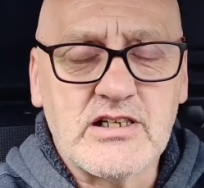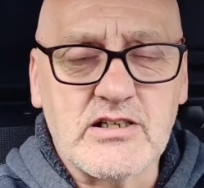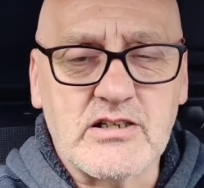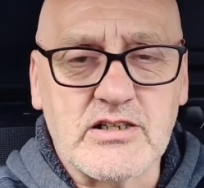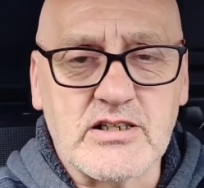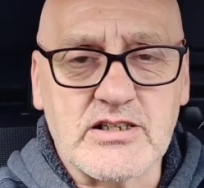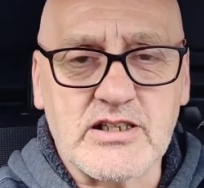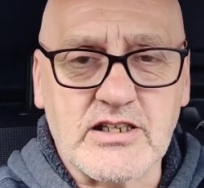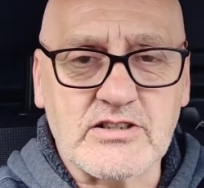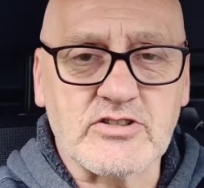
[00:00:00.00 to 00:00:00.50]

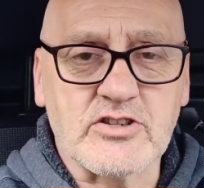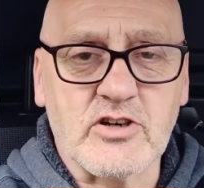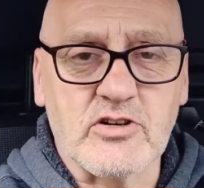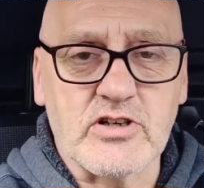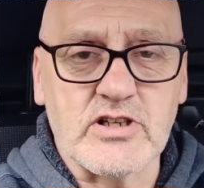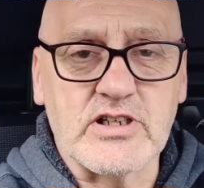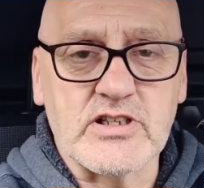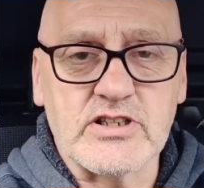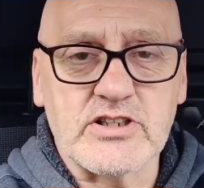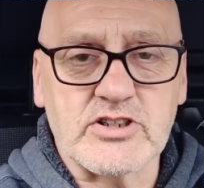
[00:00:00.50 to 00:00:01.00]
It hasn't
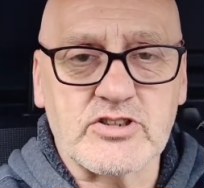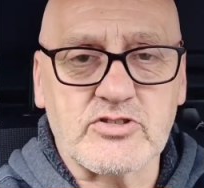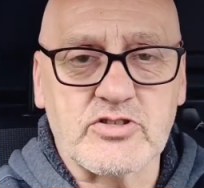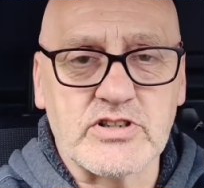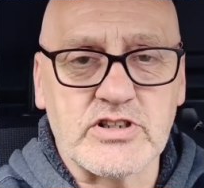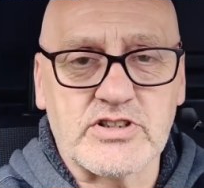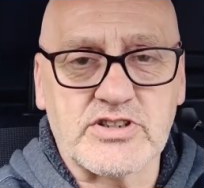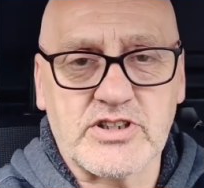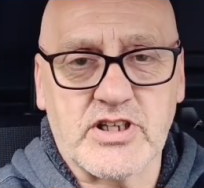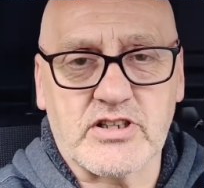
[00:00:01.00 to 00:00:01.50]
got a
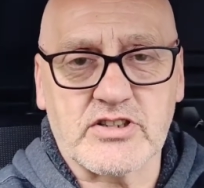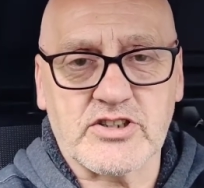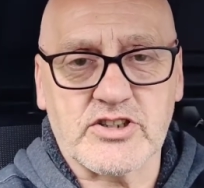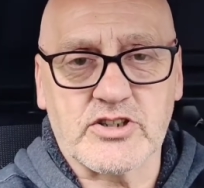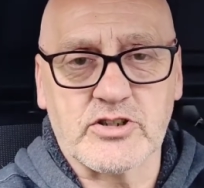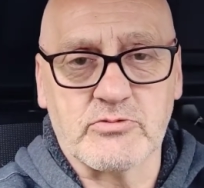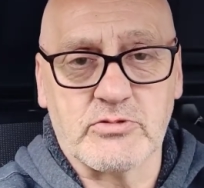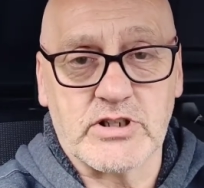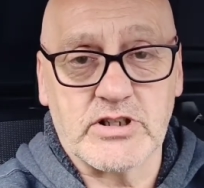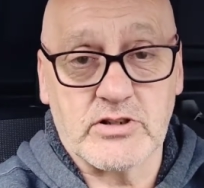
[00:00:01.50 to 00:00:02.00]
history
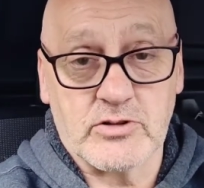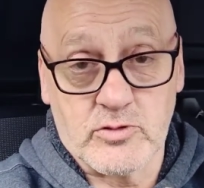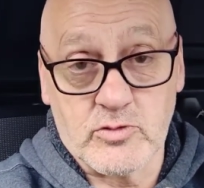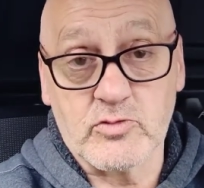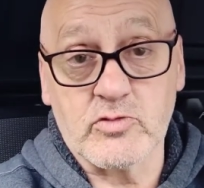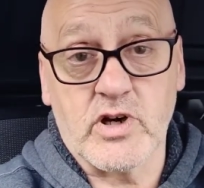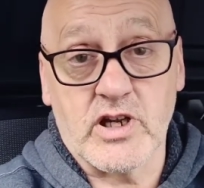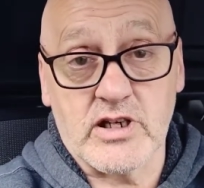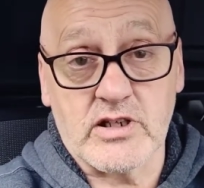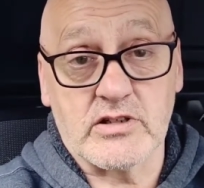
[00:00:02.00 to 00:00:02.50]
attached to it,
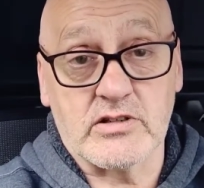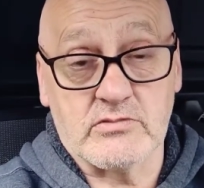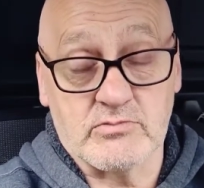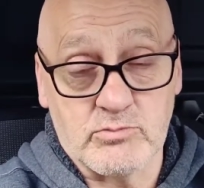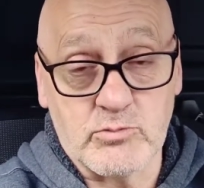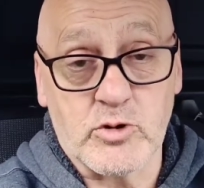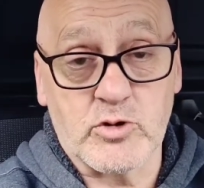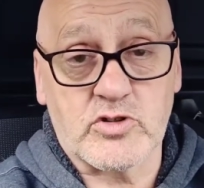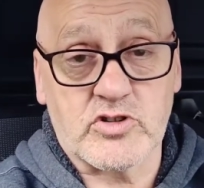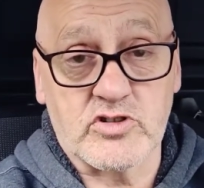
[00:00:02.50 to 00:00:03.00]
unlike
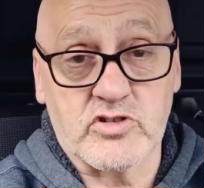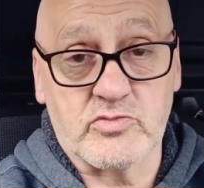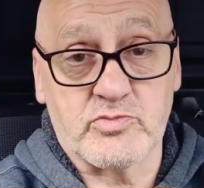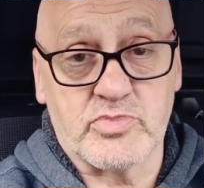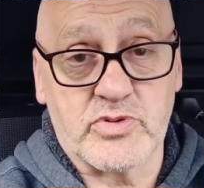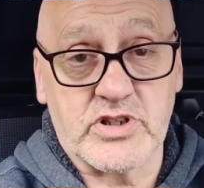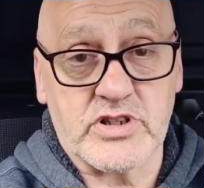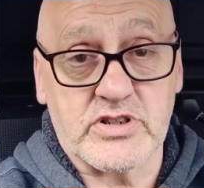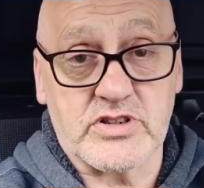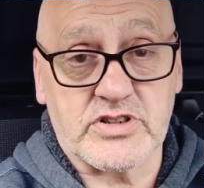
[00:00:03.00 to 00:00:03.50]
much of
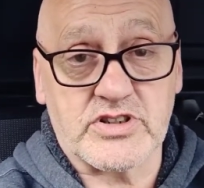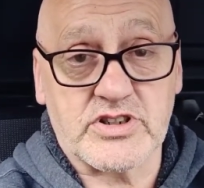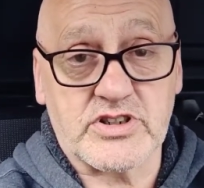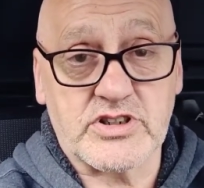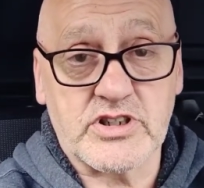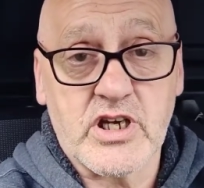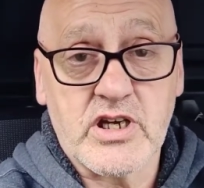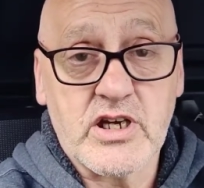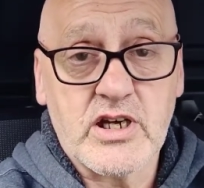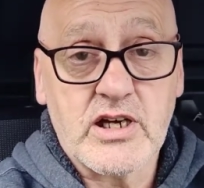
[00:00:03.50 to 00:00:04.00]

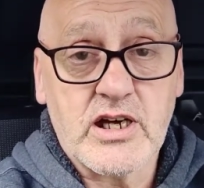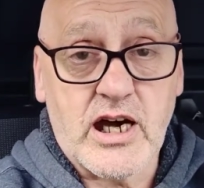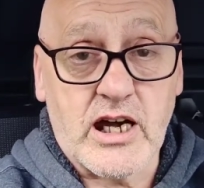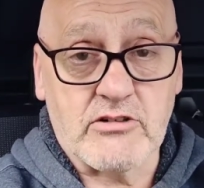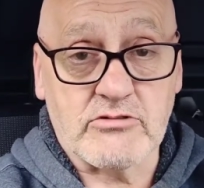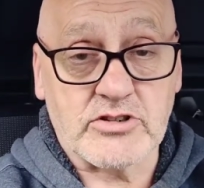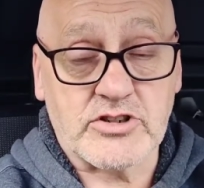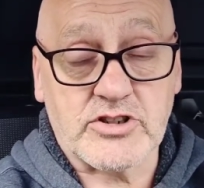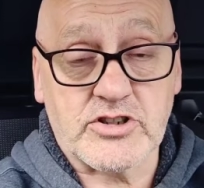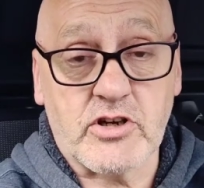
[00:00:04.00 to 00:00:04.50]
British
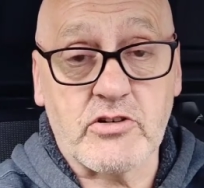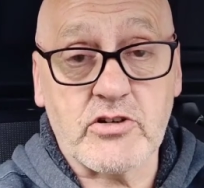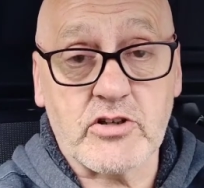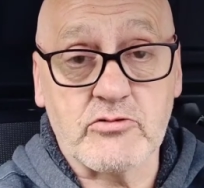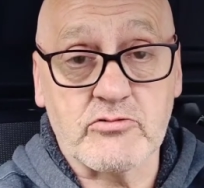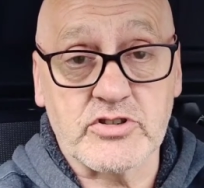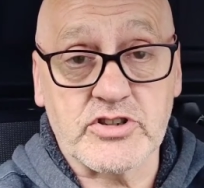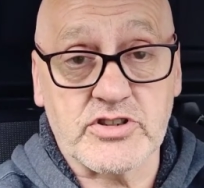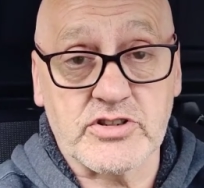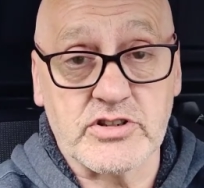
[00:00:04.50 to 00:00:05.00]

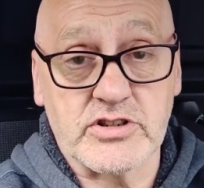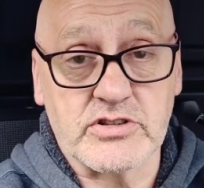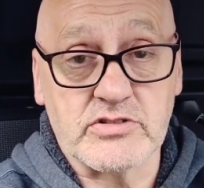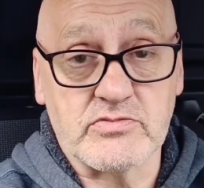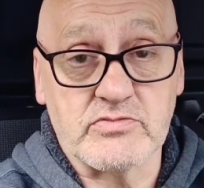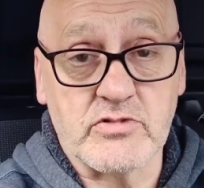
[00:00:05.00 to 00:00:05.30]
aristocracy.